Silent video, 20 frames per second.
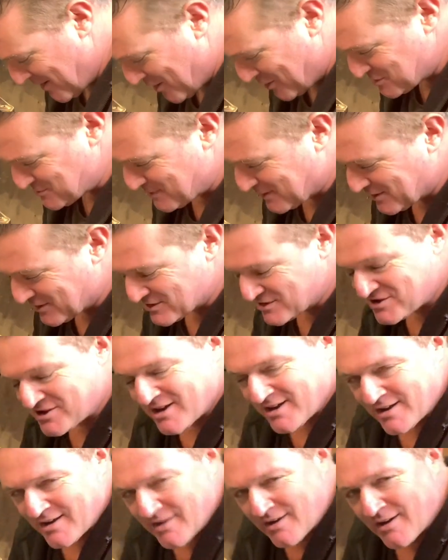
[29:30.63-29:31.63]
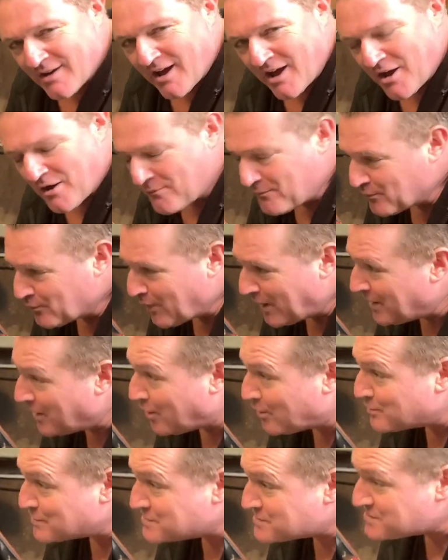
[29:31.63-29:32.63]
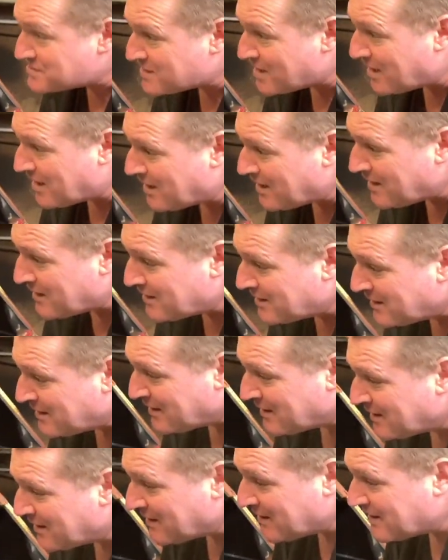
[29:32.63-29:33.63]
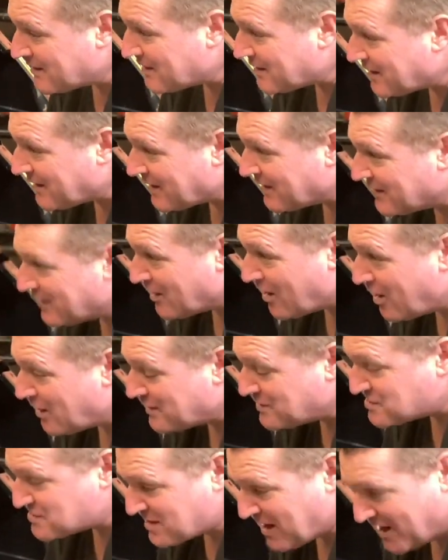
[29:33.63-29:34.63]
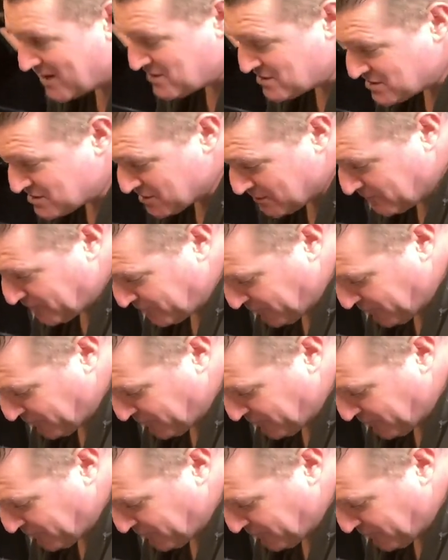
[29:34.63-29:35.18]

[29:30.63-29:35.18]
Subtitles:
arse because when I was in the early stages of